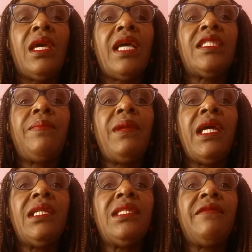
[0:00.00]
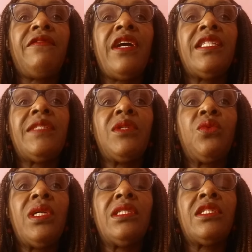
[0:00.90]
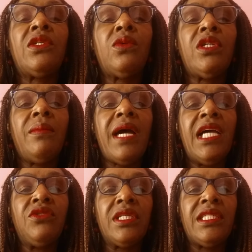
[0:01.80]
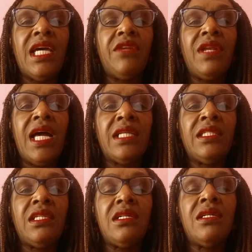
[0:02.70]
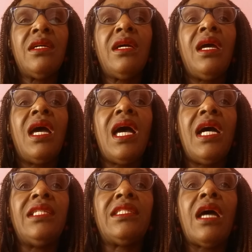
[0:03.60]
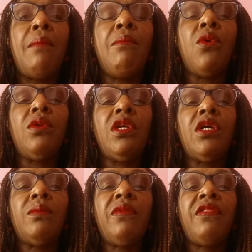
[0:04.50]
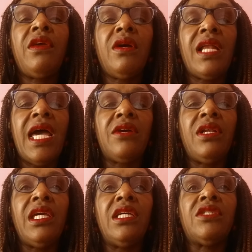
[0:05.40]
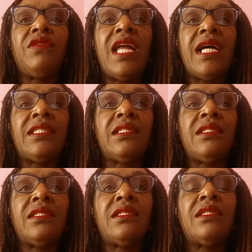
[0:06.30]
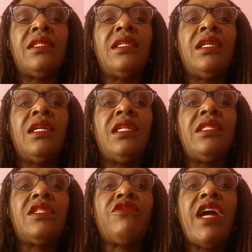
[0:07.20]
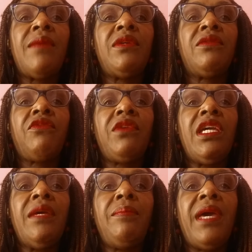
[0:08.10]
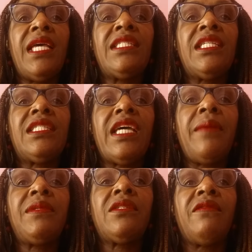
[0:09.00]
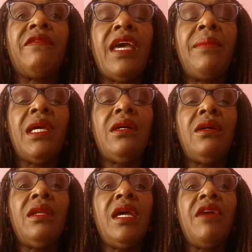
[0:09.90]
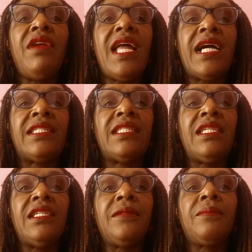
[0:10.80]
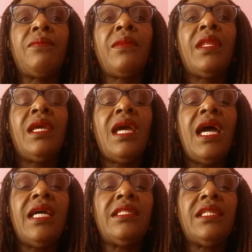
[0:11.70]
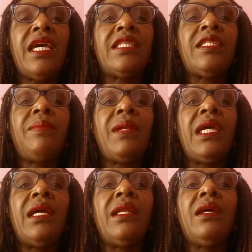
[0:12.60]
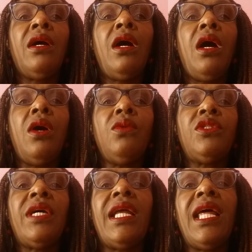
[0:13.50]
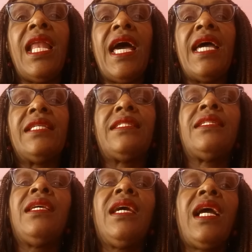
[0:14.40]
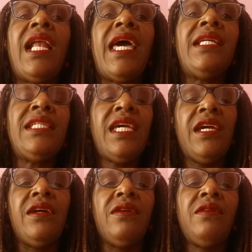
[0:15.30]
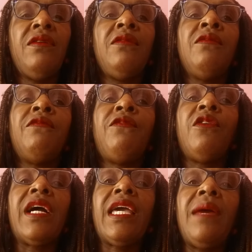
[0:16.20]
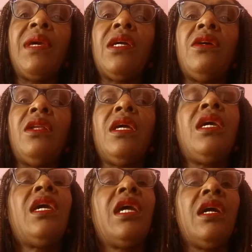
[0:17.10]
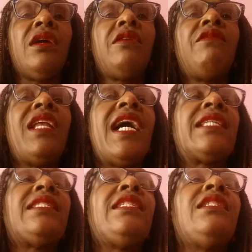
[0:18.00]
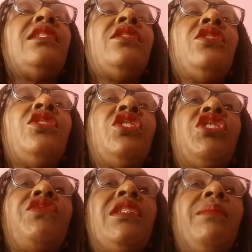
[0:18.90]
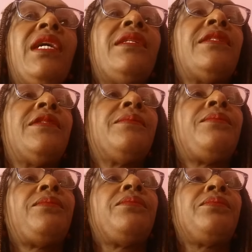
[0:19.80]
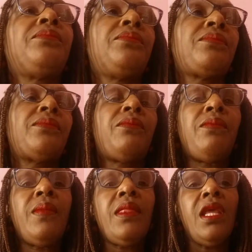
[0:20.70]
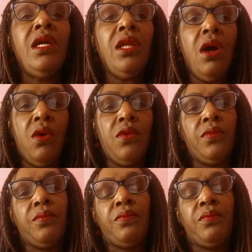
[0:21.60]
explain the difference between sodium hydroxide relaxer and ammonium thioglycolate relaxers, describe the 3 basic steps of chemical hair relaxing, and explain how to analyze client hair for a chemical hair relaxing treatment. Now,